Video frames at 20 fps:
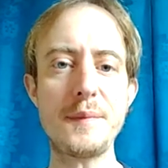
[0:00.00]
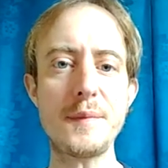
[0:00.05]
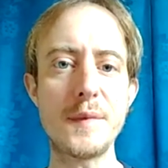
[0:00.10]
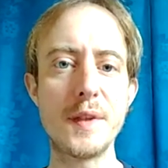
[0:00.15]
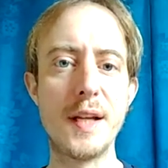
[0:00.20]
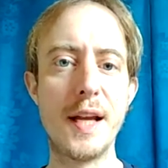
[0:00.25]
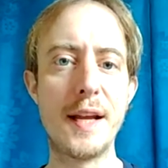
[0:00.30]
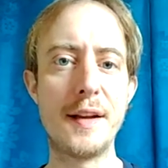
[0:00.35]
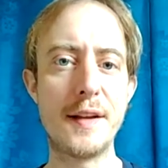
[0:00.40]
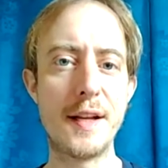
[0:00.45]

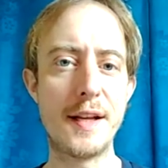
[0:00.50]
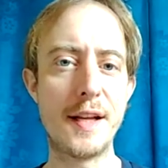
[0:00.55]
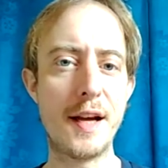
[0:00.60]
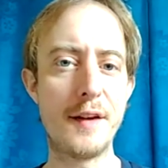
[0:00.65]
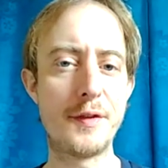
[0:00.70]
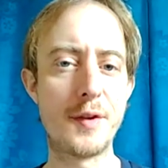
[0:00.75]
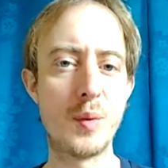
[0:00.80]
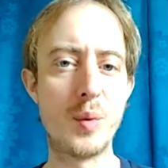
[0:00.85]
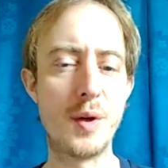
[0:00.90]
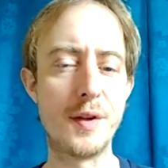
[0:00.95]
And then
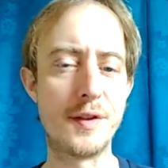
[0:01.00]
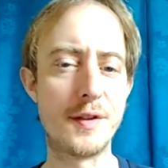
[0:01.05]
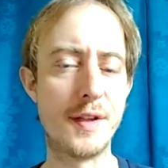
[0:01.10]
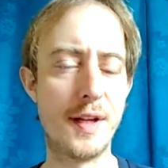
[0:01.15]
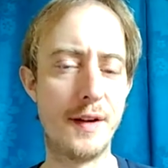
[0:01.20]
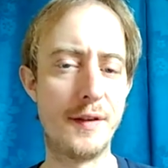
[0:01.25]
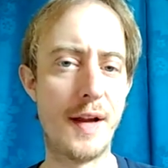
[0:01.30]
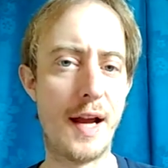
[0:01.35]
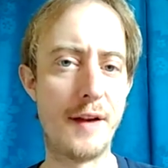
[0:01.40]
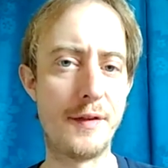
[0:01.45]
afterwards
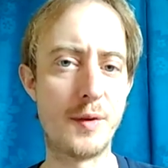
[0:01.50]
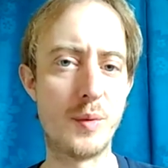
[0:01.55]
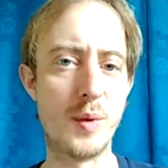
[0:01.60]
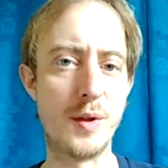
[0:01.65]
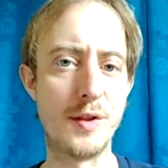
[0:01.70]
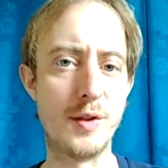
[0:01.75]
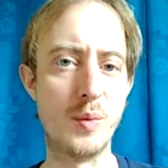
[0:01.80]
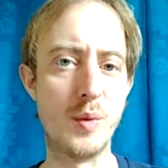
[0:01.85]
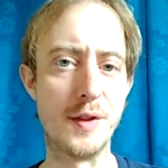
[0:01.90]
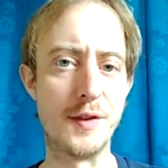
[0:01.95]

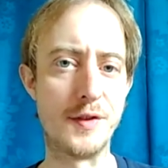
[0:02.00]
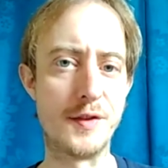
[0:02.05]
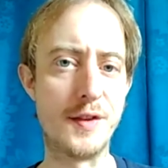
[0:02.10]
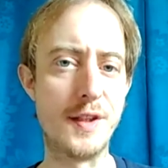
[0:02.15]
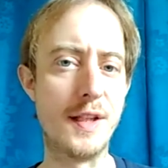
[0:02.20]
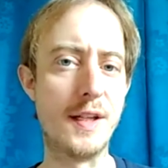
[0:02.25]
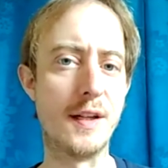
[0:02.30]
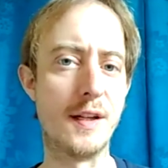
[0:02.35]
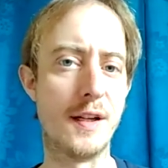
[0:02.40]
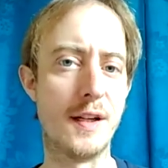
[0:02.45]
you will
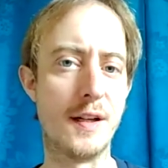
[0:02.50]
see